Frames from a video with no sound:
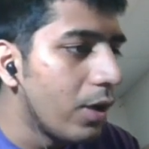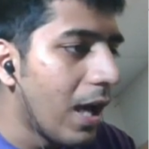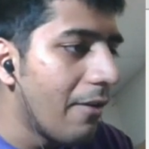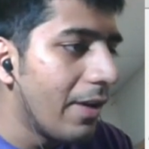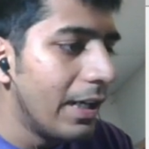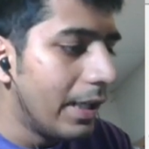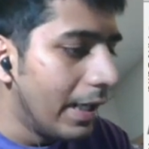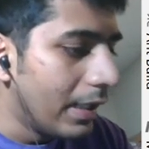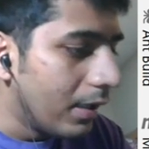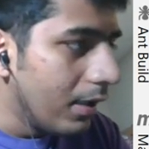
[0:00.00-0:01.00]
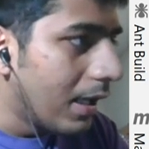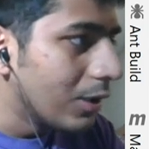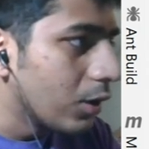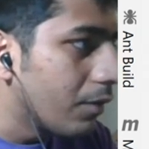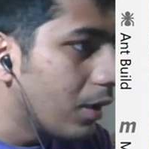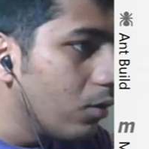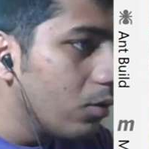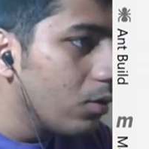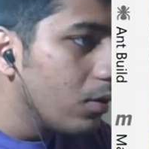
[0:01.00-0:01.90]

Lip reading: don't have any data as of now.